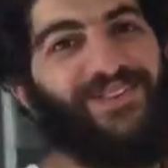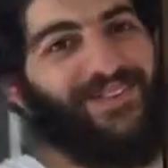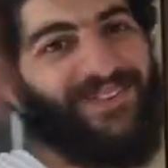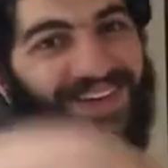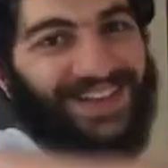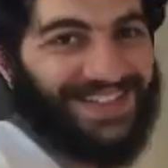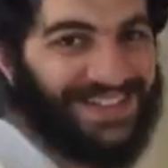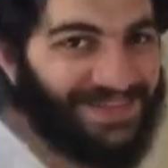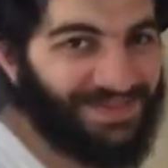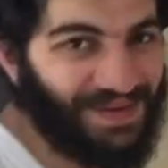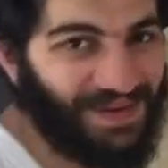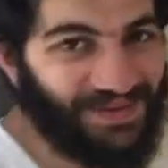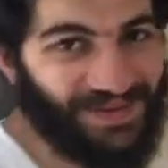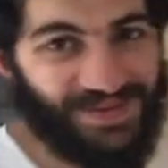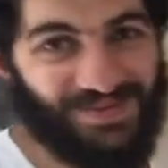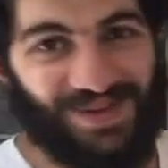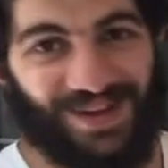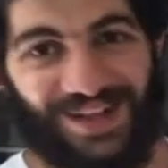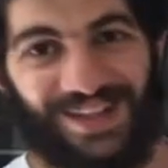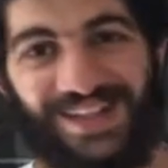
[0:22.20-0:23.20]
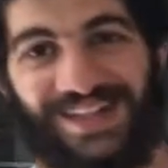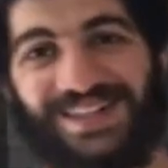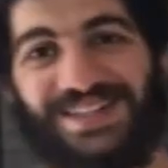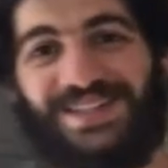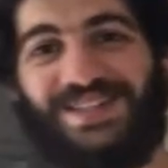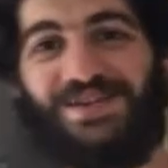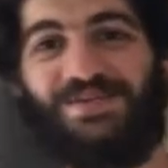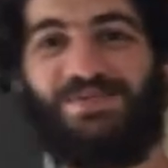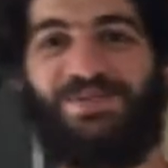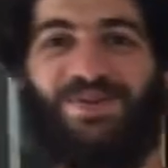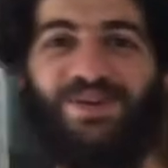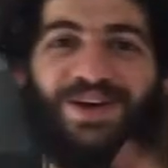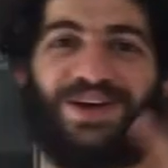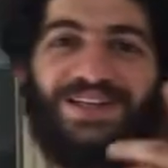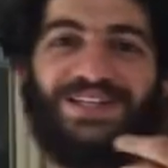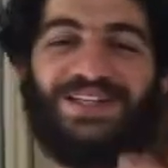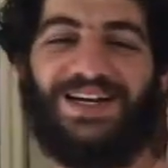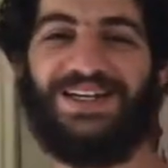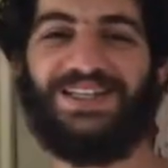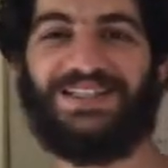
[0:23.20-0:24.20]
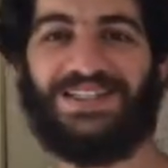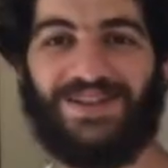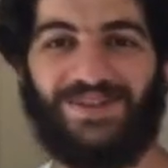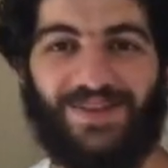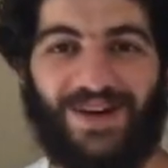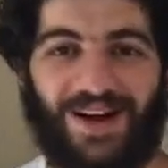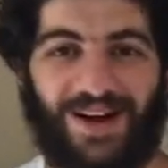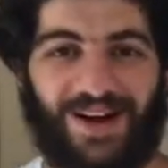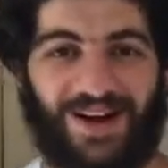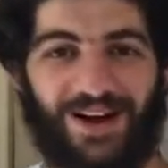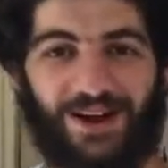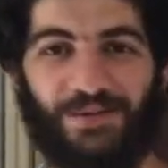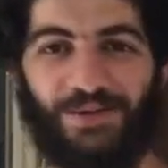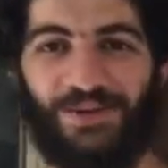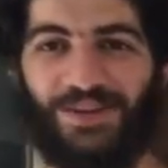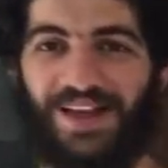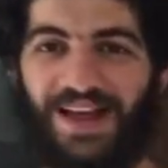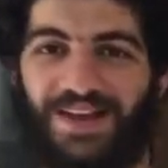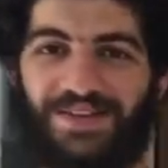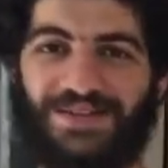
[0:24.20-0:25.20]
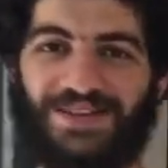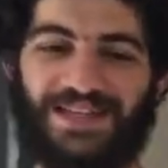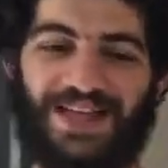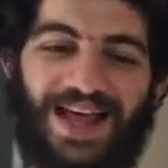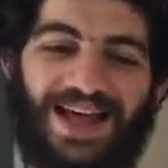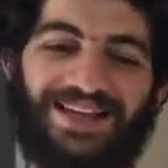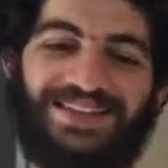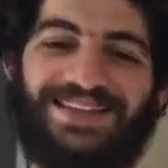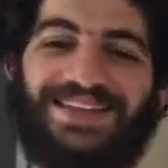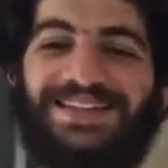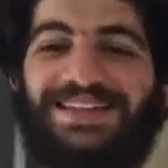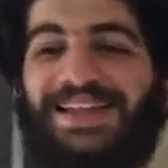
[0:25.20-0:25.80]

What's up everybody, it's your boy Justin with Herbal Lifestyle.